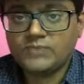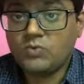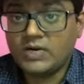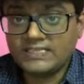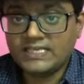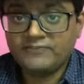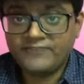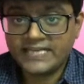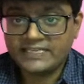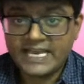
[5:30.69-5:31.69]
What is the
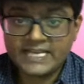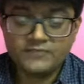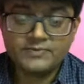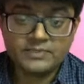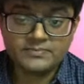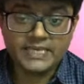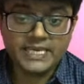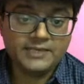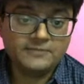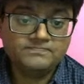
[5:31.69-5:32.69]
refracting angle of the prism? A.